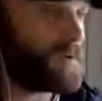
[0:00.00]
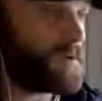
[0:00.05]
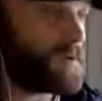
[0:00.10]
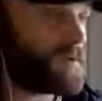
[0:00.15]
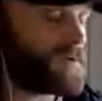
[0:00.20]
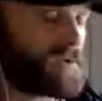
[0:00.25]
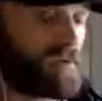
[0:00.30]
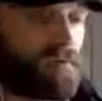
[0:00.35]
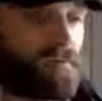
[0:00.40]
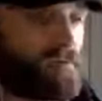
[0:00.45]

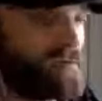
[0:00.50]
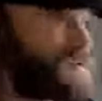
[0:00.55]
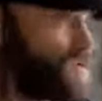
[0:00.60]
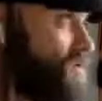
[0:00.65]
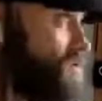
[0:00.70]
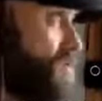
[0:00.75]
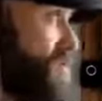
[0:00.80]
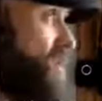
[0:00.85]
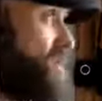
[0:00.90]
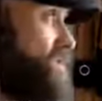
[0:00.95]
They say, well,
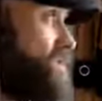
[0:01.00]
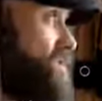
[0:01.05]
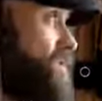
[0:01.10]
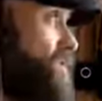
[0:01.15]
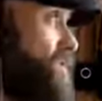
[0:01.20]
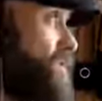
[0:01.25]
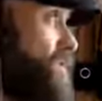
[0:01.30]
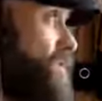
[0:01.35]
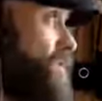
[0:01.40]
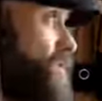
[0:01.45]
sure, well, it's
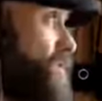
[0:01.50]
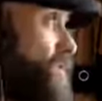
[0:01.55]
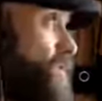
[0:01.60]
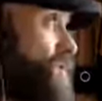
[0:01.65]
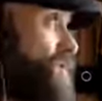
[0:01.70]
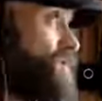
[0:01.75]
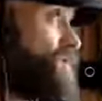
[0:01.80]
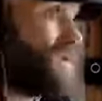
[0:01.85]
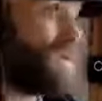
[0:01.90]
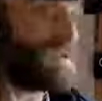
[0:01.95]
just civil
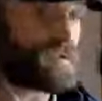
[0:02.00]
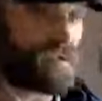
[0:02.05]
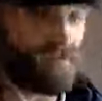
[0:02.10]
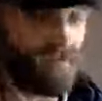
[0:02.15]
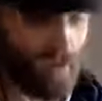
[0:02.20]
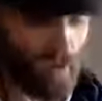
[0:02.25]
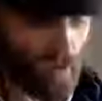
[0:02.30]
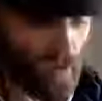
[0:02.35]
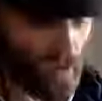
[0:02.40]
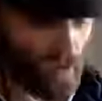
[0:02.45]
court, it's only a
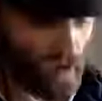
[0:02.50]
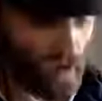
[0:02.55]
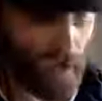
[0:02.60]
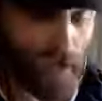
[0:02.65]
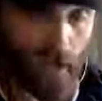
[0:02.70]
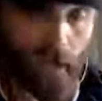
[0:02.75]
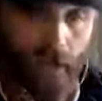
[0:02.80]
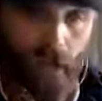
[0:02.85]
civil order.